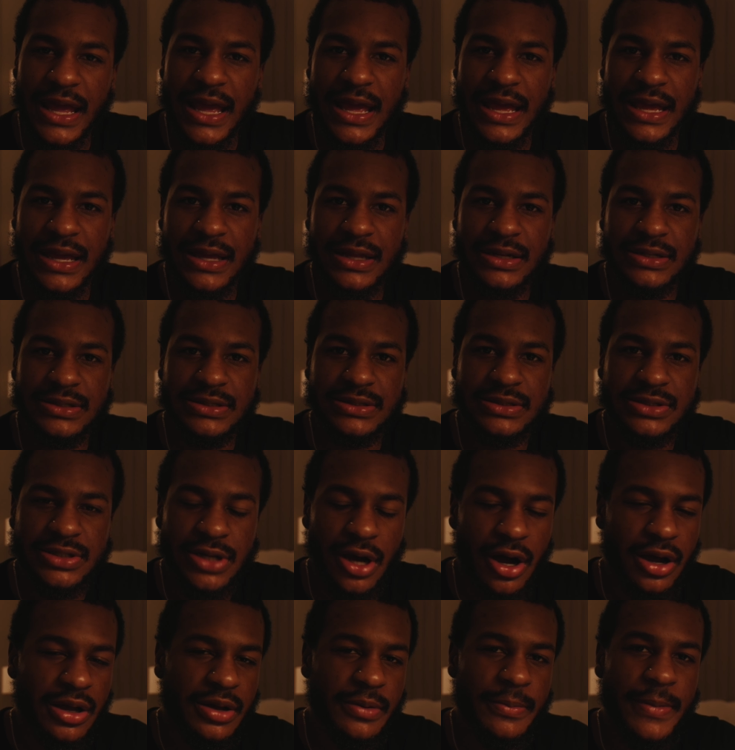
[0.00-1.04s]
and
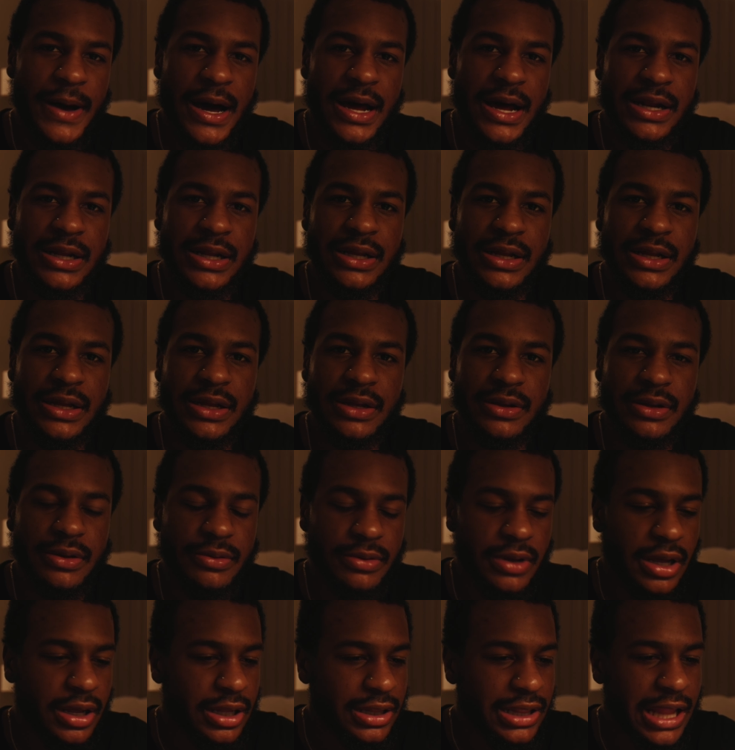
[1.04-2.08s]
talk about it
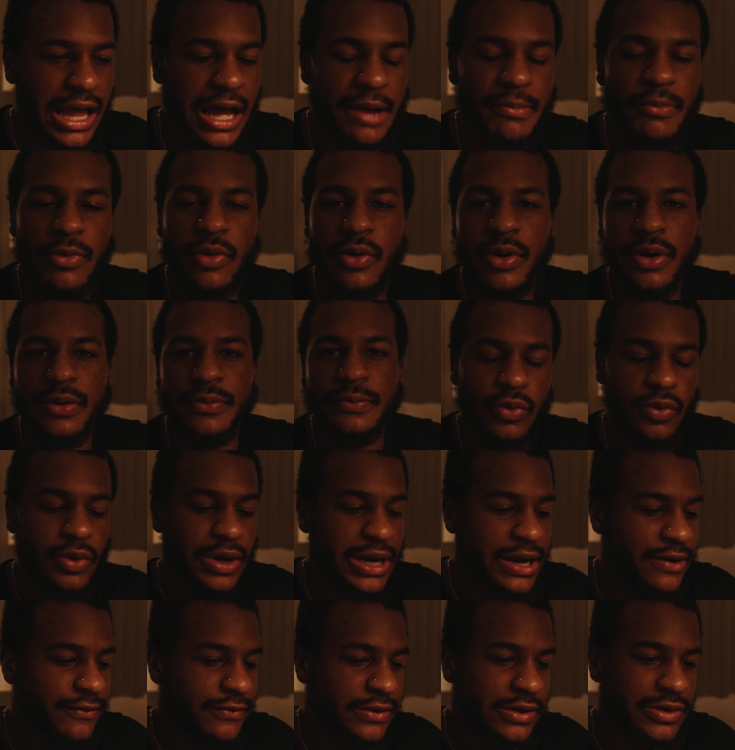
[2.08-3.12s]
a lot more.
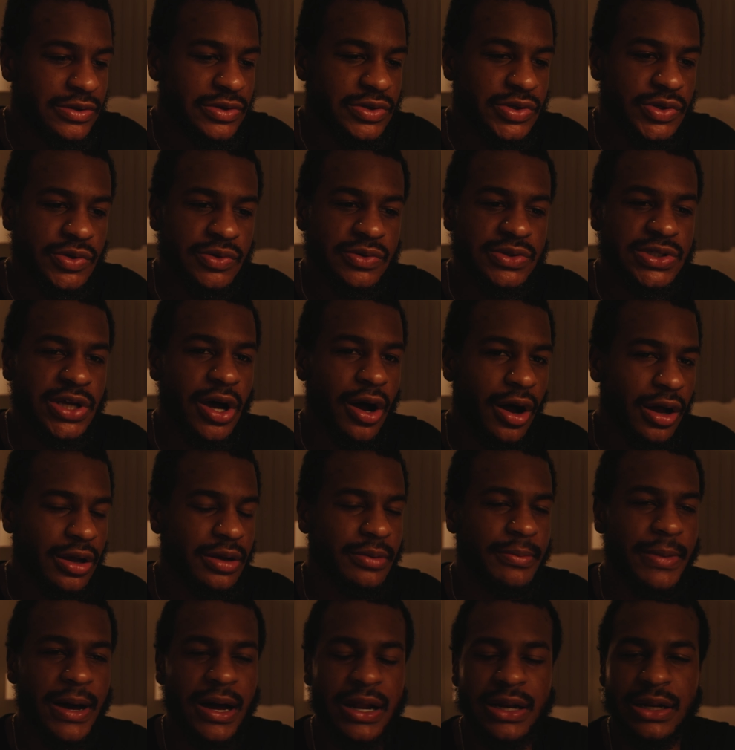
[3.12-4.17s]
Whatever you do, talk
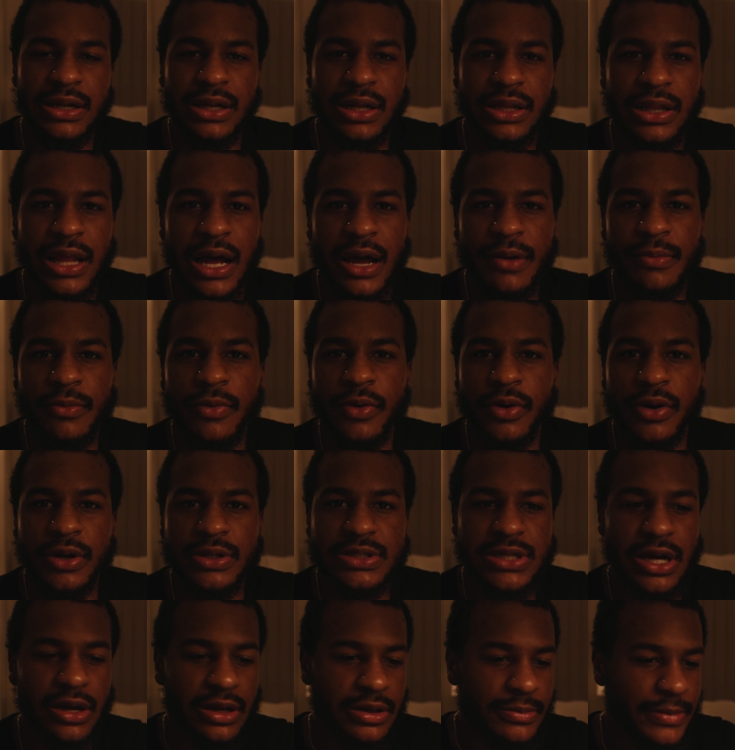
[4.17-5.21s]
about it a lot more.
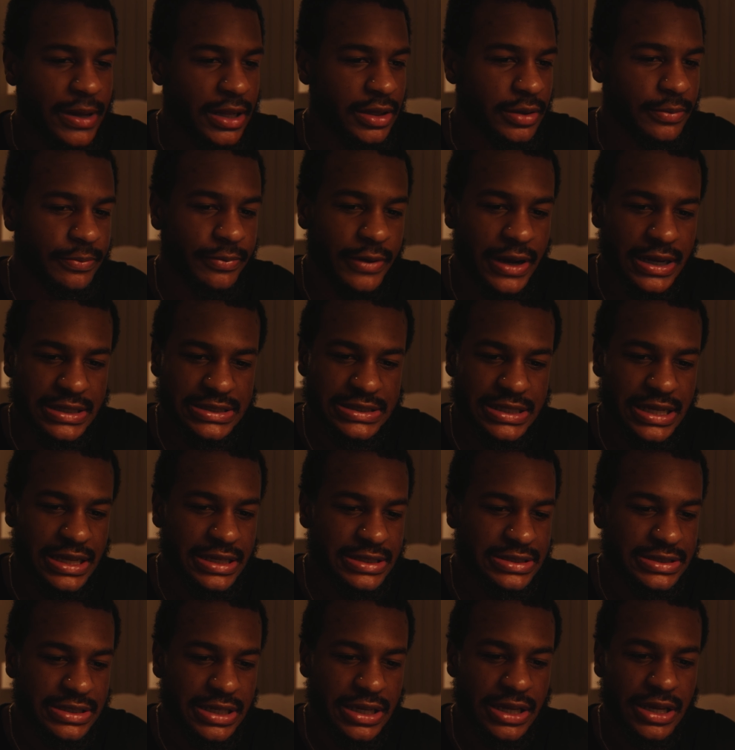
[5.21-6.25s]
Talk about the
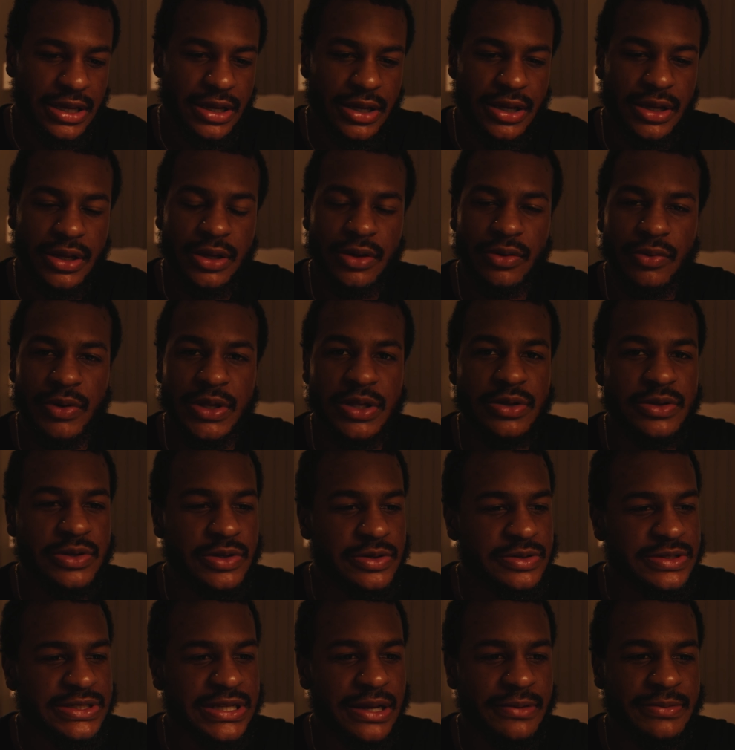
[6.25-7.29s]
process. When you
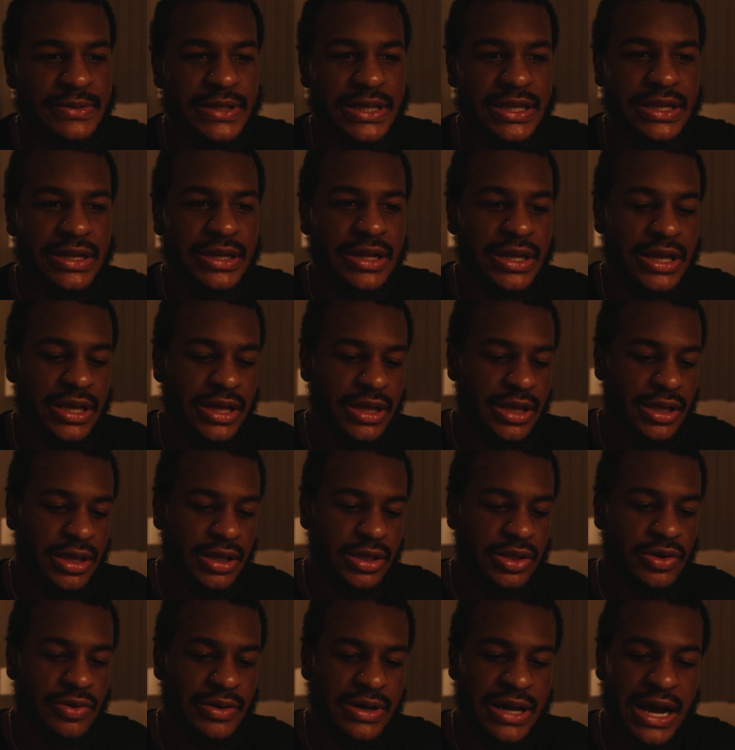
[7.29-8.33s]
do something,
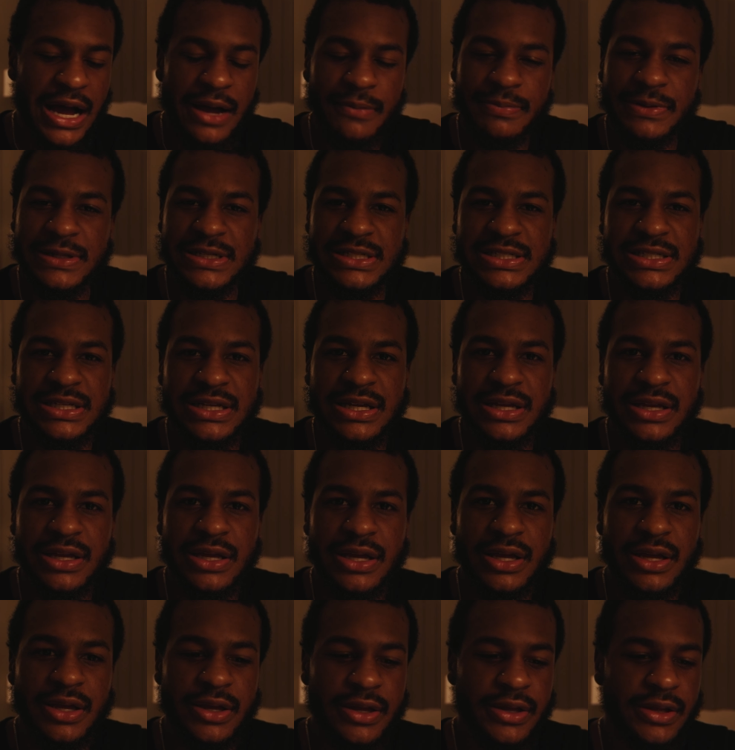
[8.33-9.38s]
you accomplish it
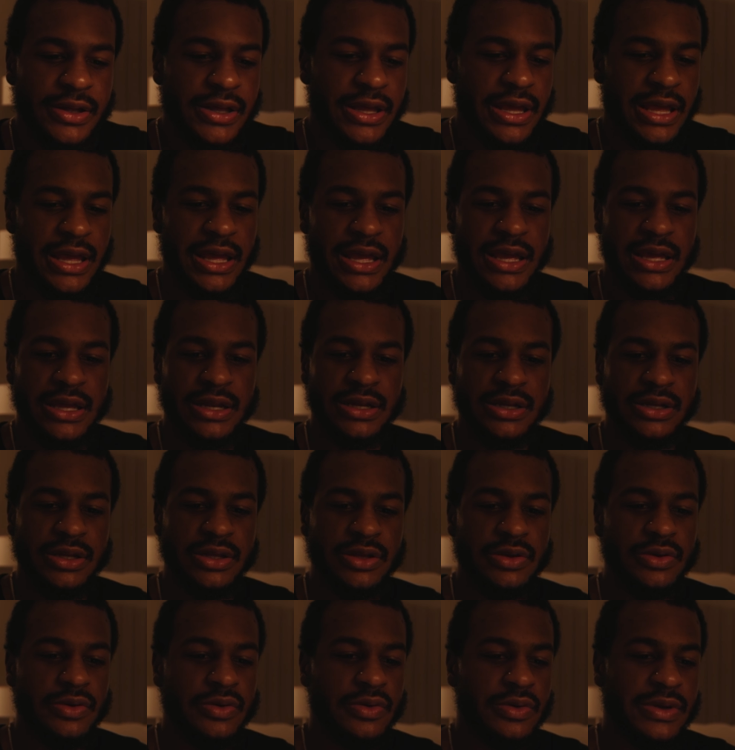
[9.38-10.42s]
and
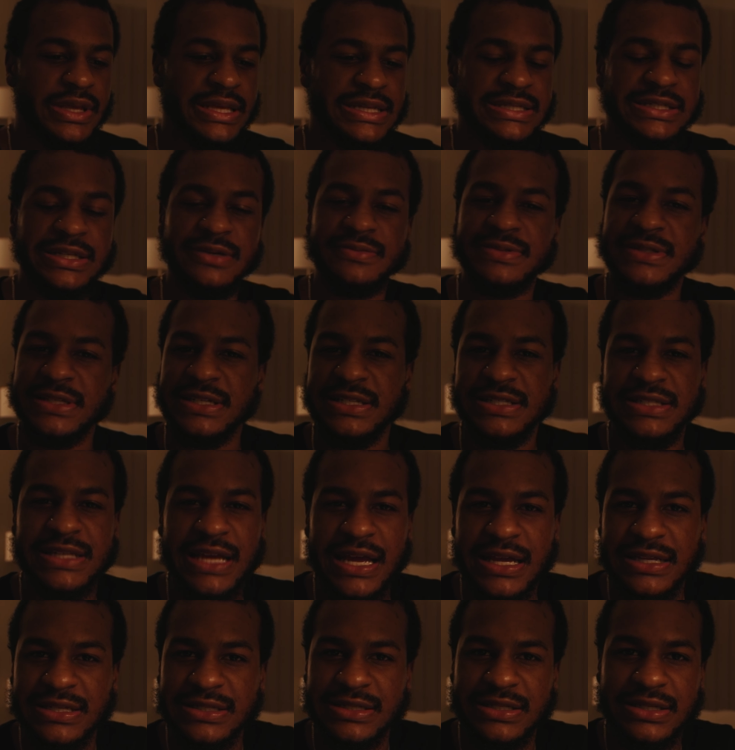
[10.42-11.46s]
you get some
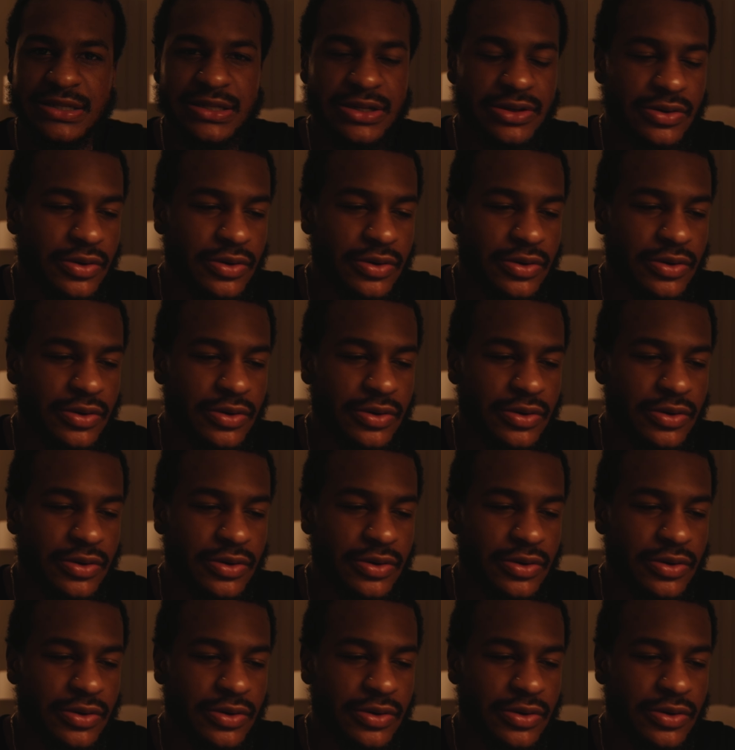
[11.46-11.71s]
success